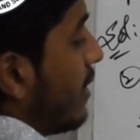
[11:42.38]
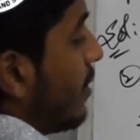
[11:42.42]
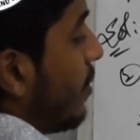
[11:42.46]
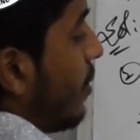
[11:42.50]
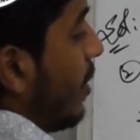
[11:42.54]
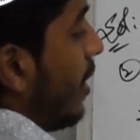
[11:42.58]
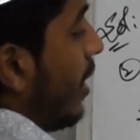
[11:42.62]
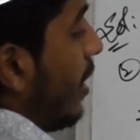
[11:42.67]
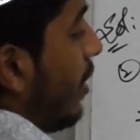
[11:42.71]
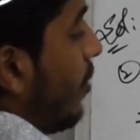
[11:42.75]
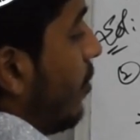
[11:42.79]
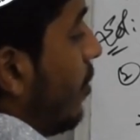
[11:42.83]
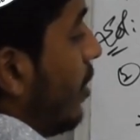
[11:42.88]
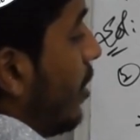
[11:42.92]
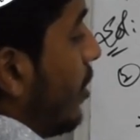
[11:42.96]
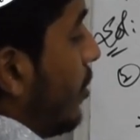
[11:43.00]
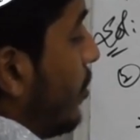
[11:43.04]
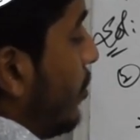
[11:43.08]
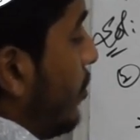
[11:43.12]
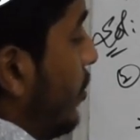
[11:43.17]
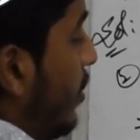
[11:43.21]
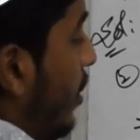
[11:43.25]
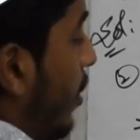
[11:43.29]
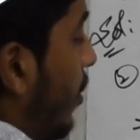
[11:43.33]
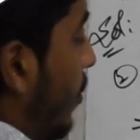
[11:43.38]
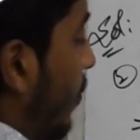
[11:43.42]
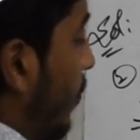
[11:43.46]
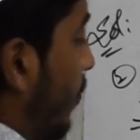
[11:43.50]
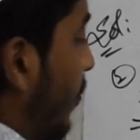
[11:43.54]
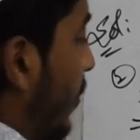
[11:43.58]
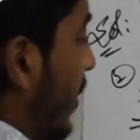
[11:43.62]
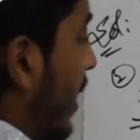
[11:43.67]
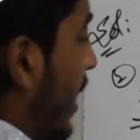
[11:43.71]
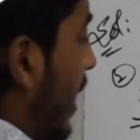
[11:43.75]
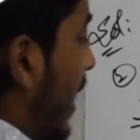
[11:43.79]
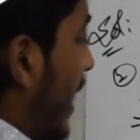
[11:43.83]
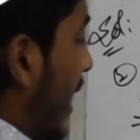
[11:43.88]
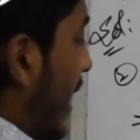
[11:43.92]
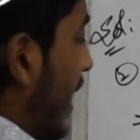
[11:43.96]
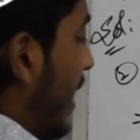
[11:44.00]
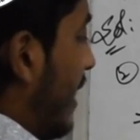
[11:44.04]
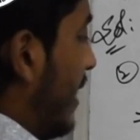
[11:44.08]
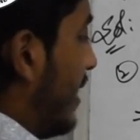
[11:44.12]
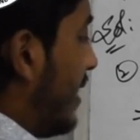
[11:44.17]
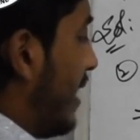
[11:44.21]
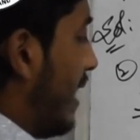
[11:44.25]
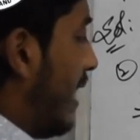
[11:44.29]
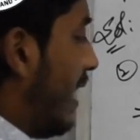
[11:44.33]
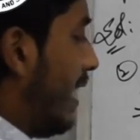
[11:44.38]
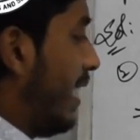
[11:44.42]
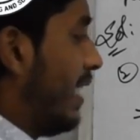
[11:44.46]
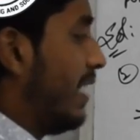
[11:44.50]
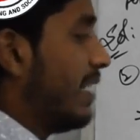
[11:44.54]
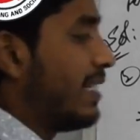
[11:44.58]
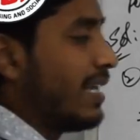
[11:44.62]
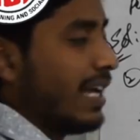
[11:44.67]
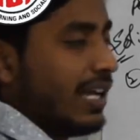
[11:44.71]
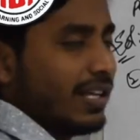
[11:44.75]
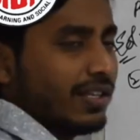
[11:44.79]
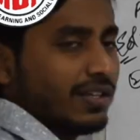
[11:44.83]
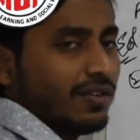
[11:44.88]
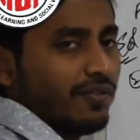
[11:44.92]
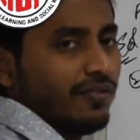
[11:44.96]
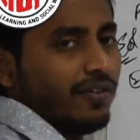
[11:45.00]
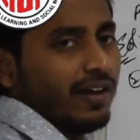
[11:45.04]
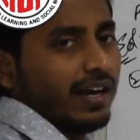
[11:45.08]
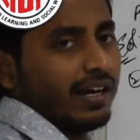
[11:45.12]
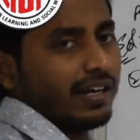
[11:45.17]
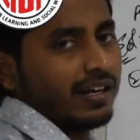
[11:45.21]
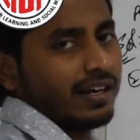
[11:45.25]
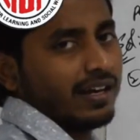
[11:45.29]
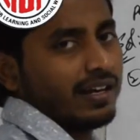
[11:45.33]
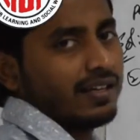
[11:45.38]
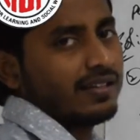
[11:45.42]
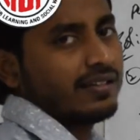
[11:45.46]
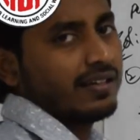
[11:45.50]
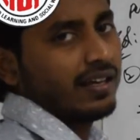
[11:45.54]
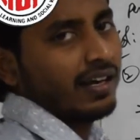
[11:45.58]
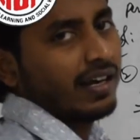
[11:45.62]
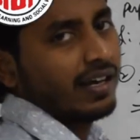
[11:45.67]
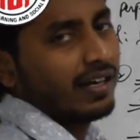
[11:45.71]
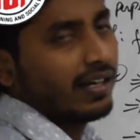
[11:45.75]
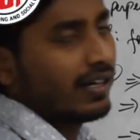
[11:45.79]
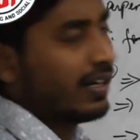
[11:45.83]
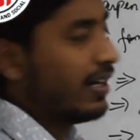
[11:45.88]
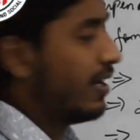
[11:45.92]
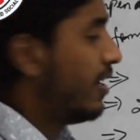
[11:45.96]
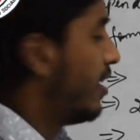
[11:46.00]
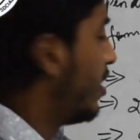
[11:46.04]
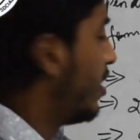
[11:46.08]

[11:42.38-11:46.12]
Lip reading: square equal to 0. Is there any chance of factorizing it?